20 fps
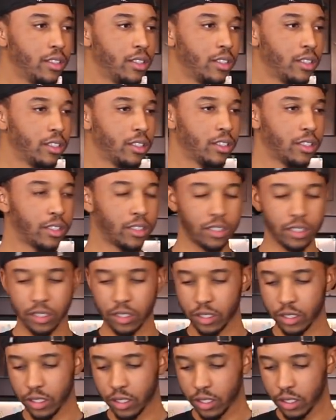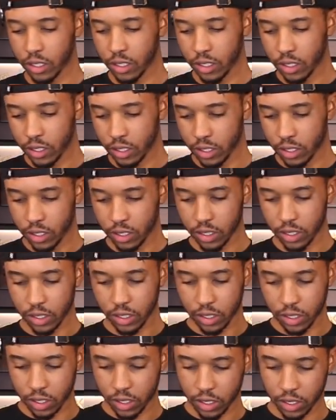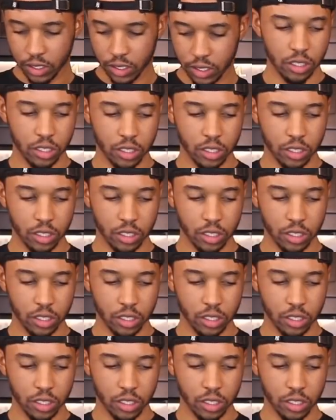No words are spoken by the person on screen.